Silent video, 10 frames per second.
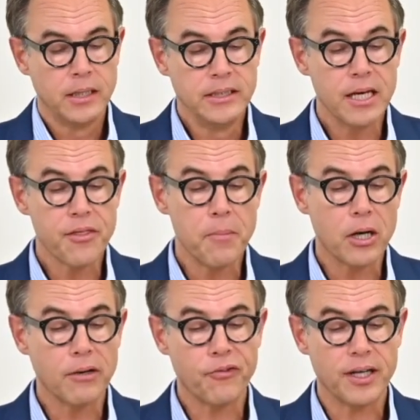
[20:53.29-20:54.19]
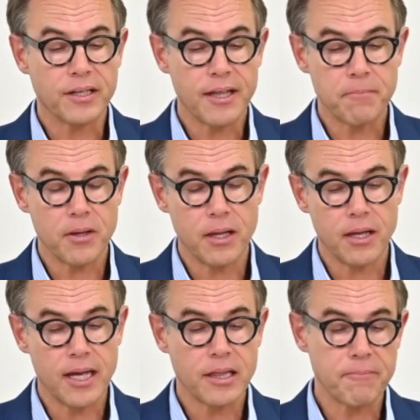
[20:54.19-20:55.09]
Here's a model for
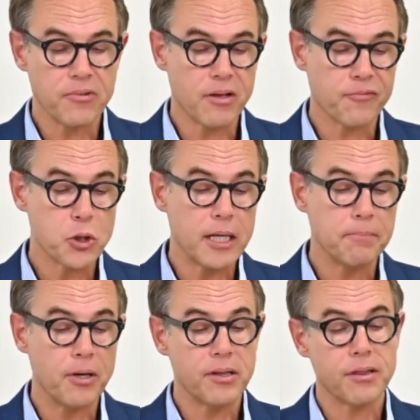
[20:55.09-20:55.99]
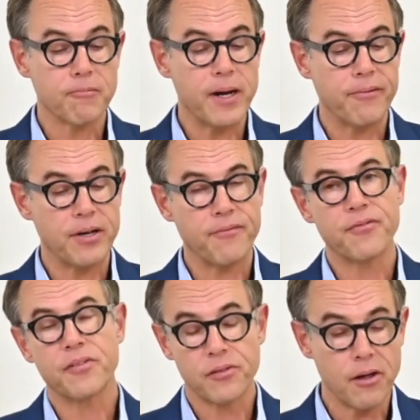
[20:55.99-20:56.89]
acceptance of chatbots, where we have
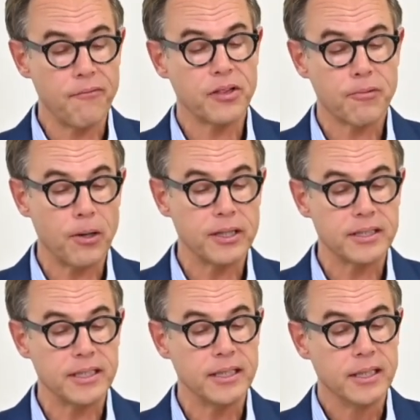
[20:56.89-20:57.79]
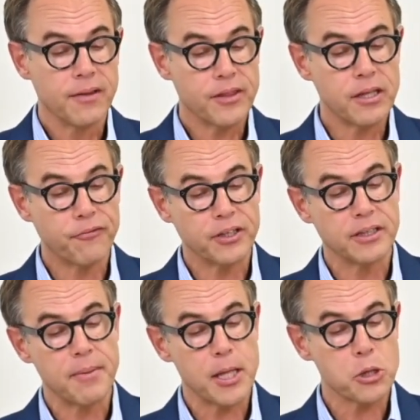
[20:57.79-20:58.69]
service quality, the different
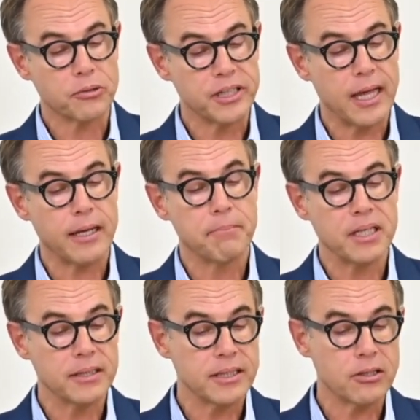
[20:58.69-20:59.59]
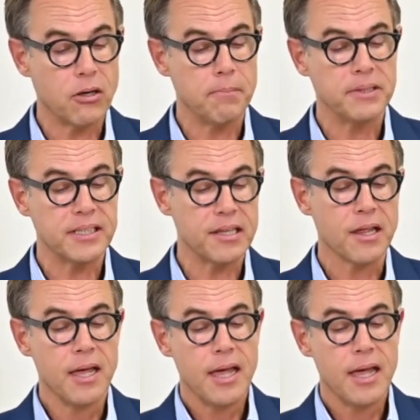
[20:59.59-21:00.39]
dimensions, reliability, competence,